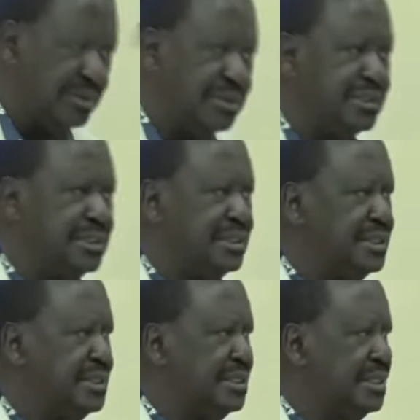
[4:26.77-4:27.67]
of
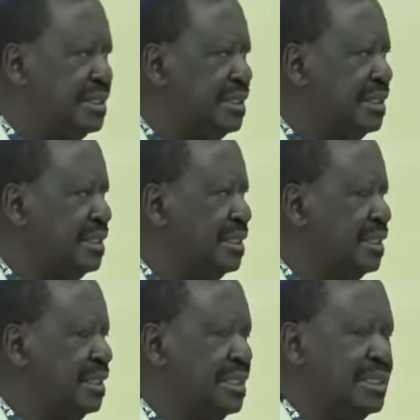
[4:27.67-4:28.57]
policies,
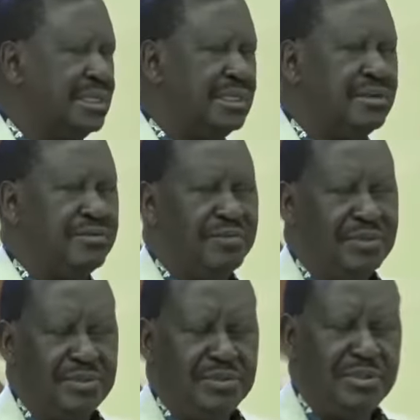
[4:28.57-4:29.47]

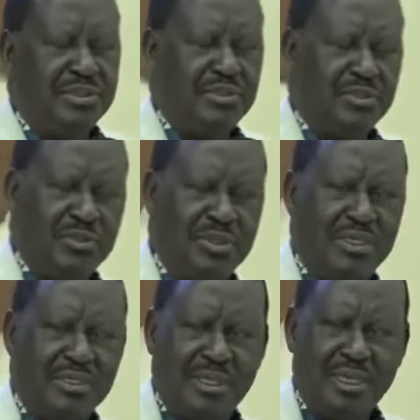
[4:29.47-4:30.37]
First, you need to know
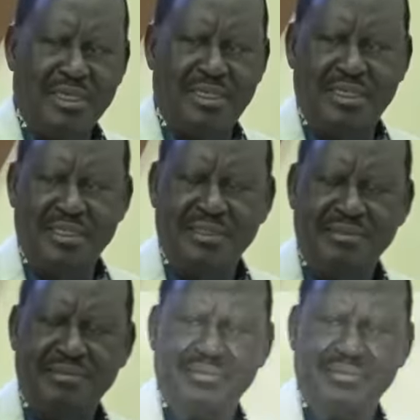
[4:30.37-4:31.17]
that currently